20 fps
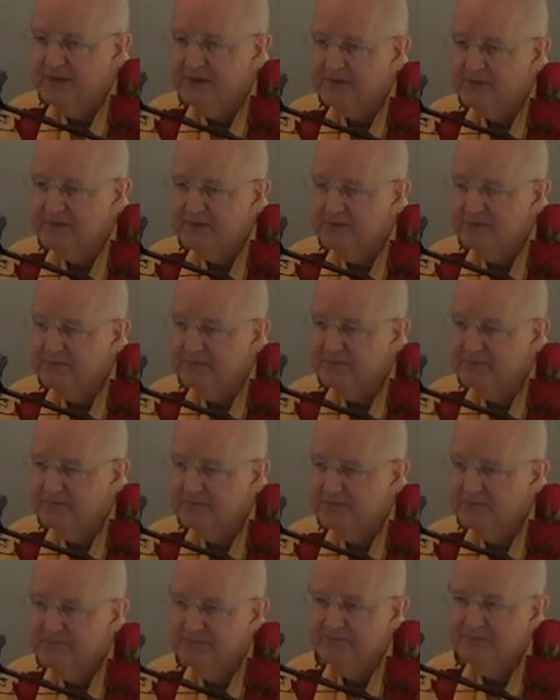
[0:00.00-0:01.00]
that's what you
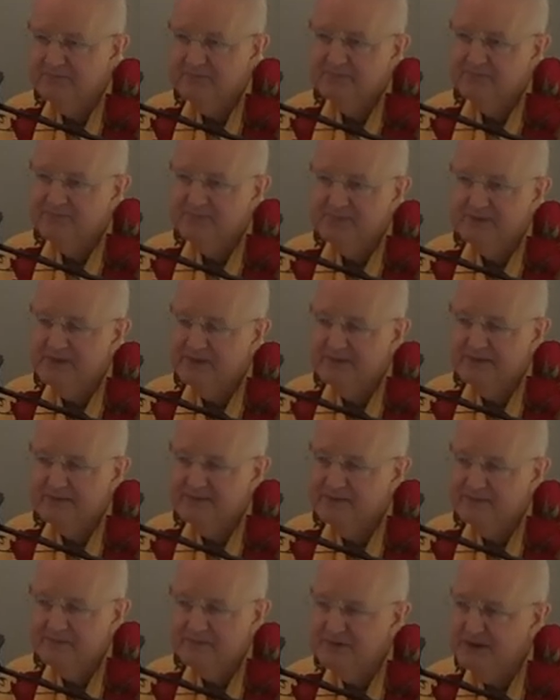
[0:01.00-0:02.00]

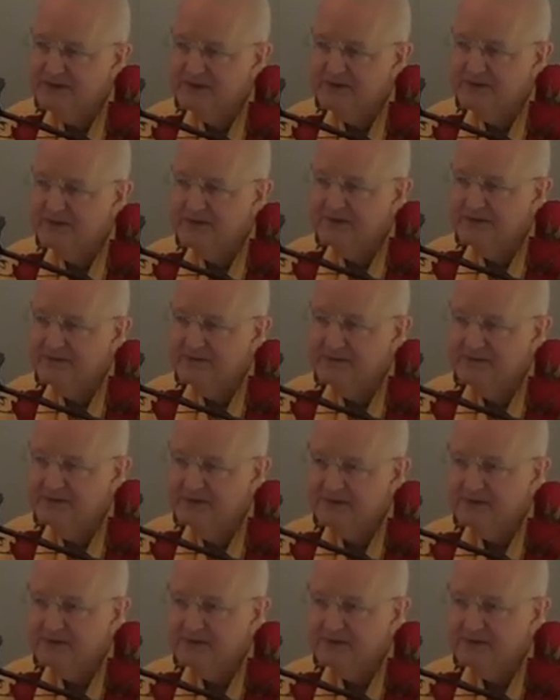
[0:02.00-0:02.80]
Western